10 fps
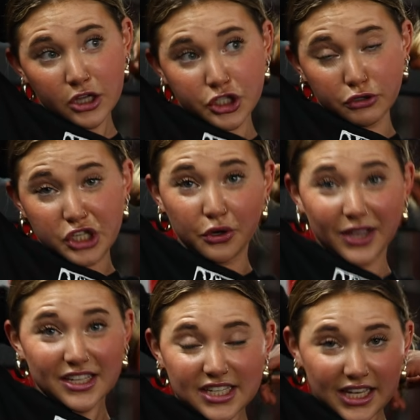do too
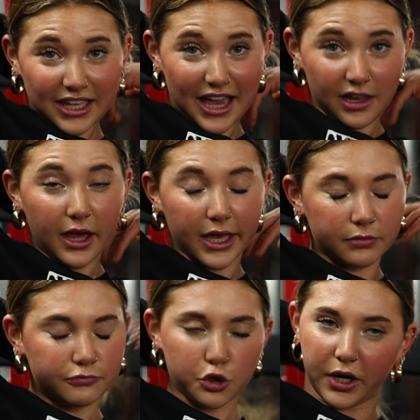easy and get
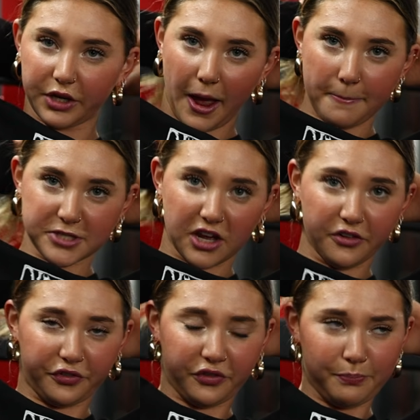like 20 reps
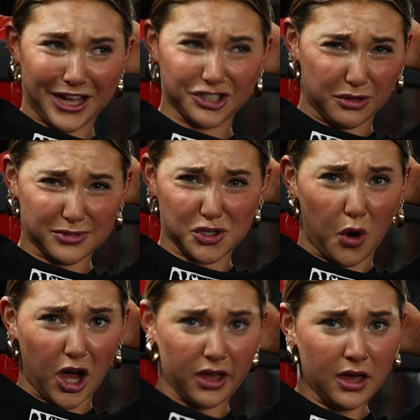of pendulum
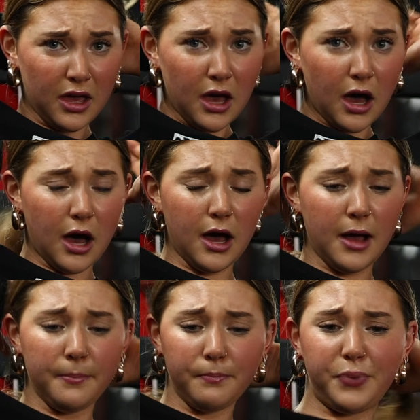squat.
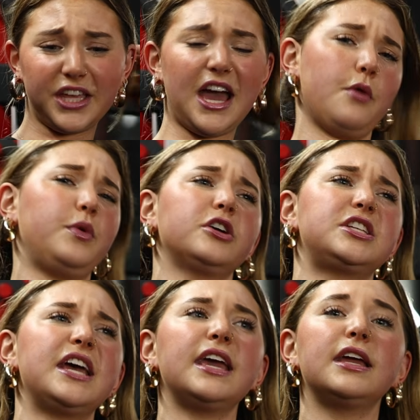But yeah, we're
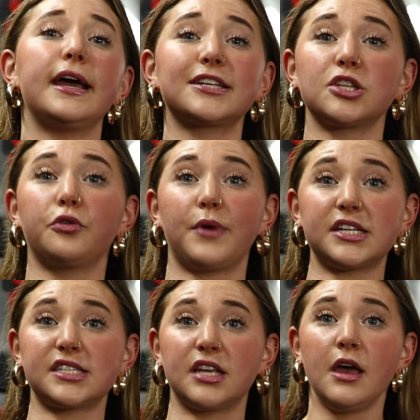taking a nice long
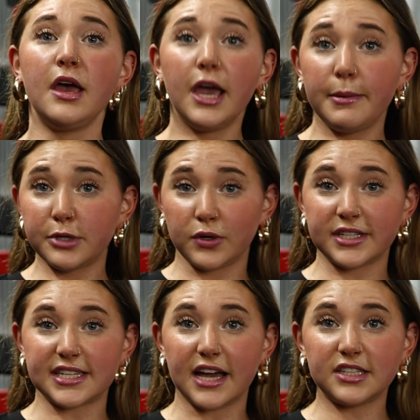rest in
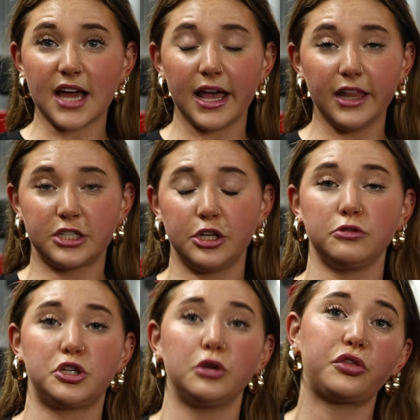between sets. I like to
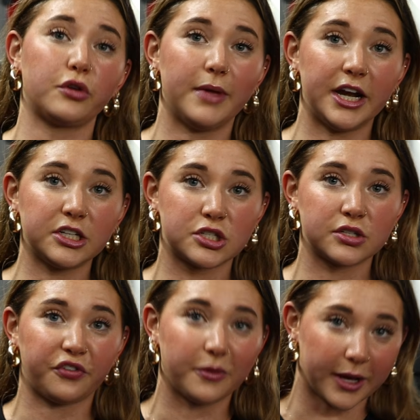do 2 to 3
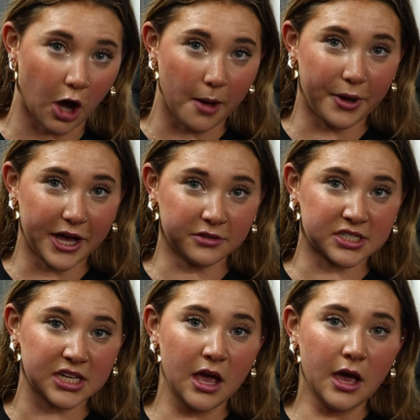minutes for my
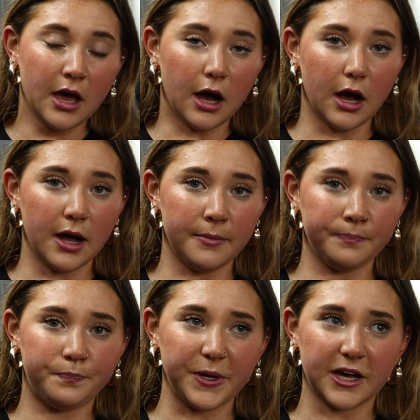compounds
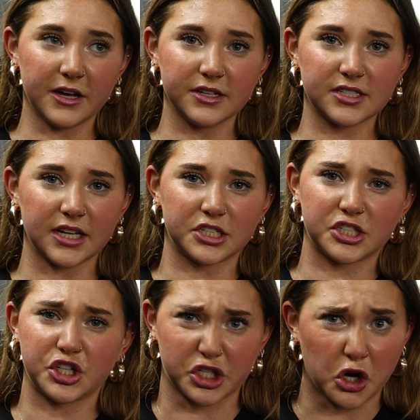because
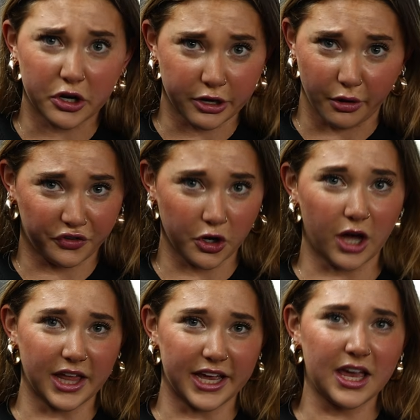it's just cardio. If you're
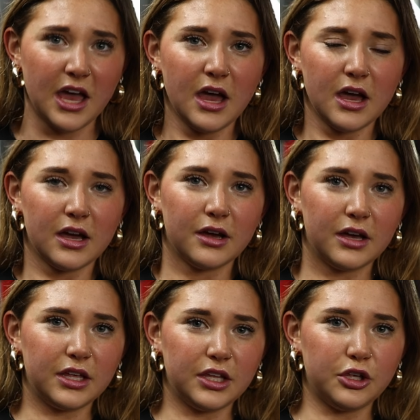like,
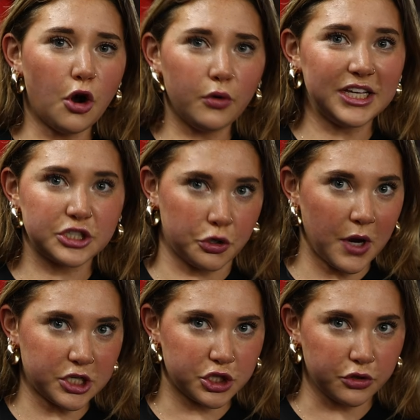you don't need to
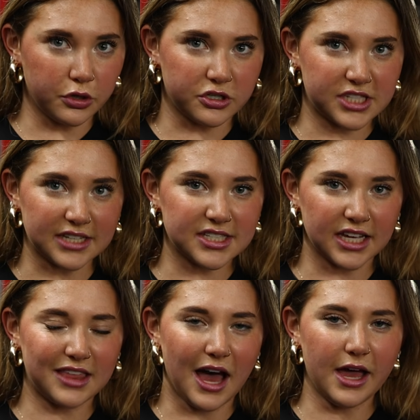rush through your sets
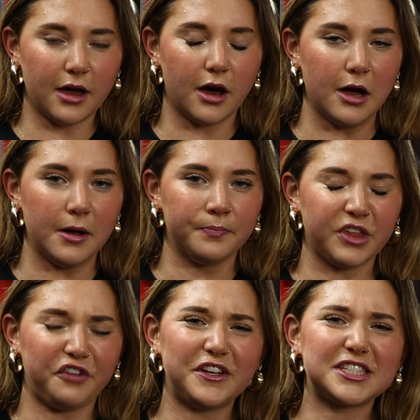like that.
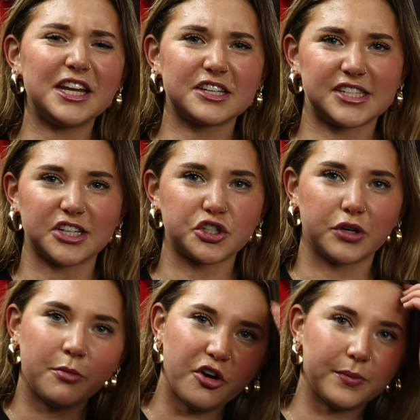If it's an
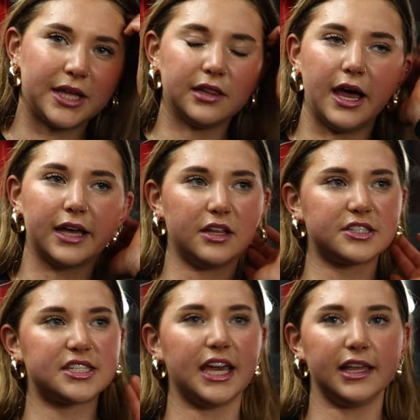accessory movement, like
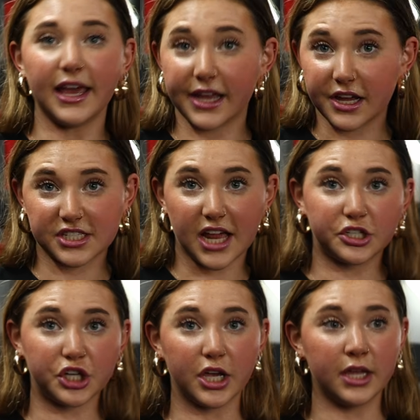let's say leg
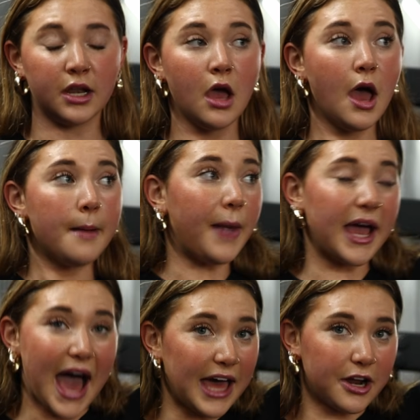extension,
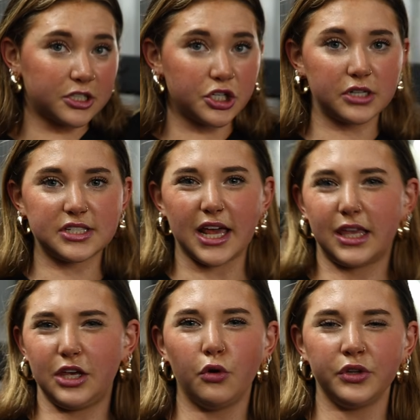my adductors,
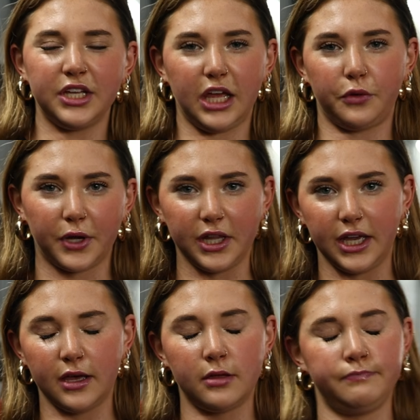like you only need
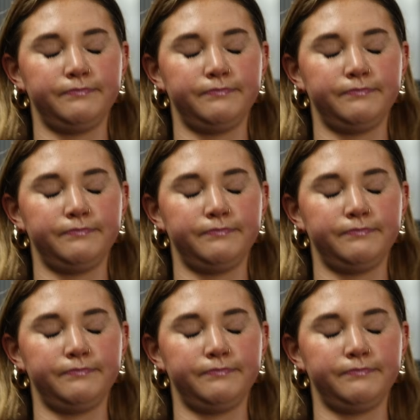really